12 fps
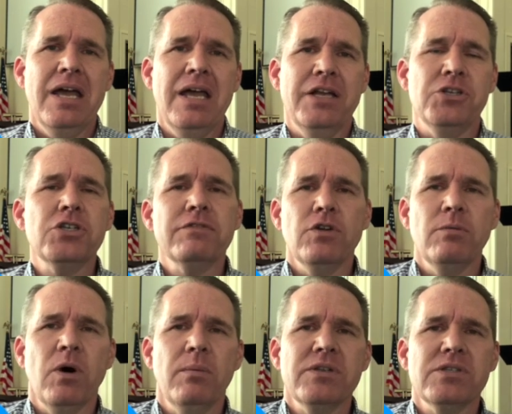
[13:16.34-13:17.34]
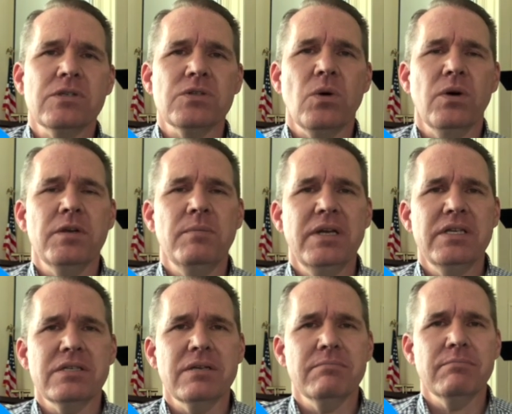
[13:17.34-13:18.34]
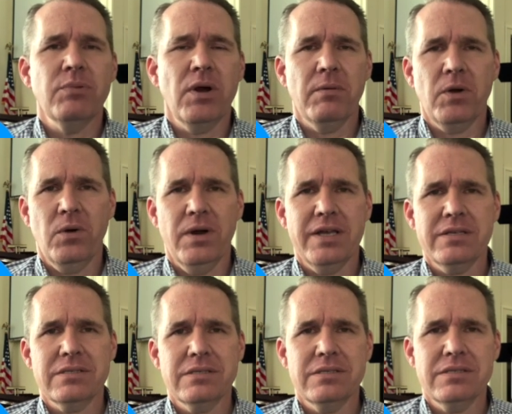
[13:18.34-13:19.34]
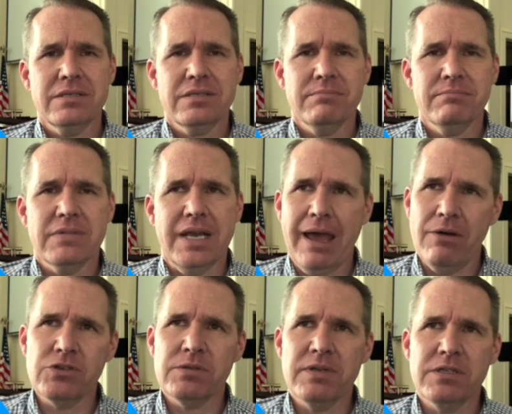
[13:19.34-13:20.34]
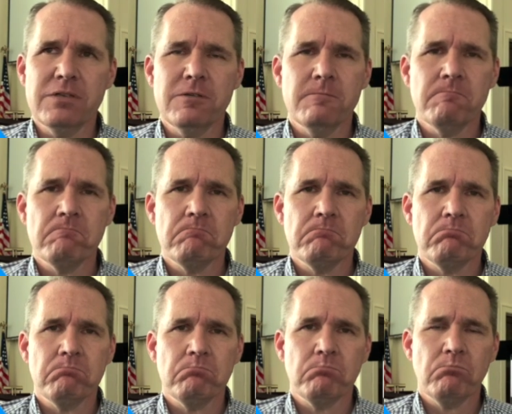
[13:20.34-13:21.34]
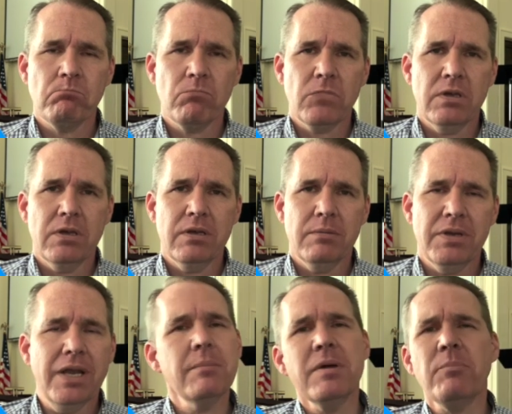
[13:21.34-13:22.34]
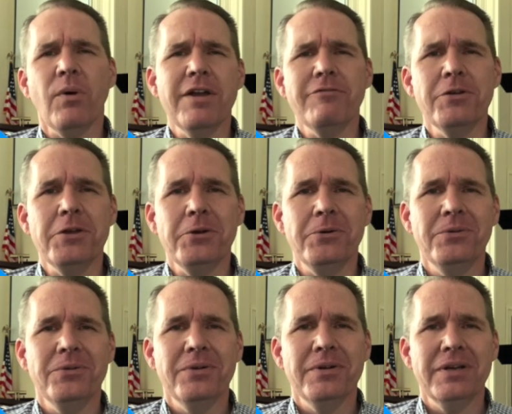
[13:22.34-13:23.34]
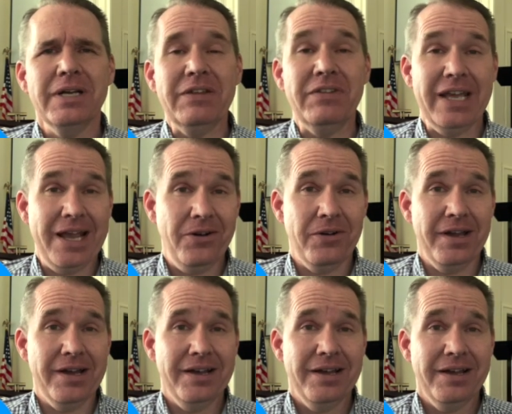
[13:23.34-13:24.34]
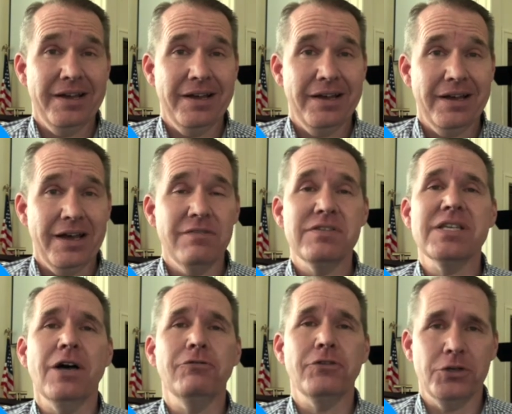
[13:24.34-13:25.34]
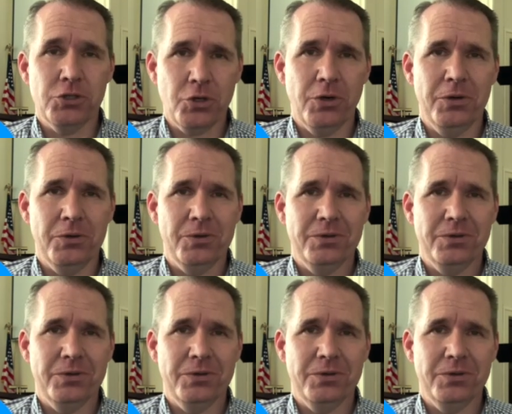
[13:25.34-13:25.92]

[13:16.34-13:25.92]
In just a few moments, there's going to be some prayer requests, some announcements. But let me pray for you in the area of self-control.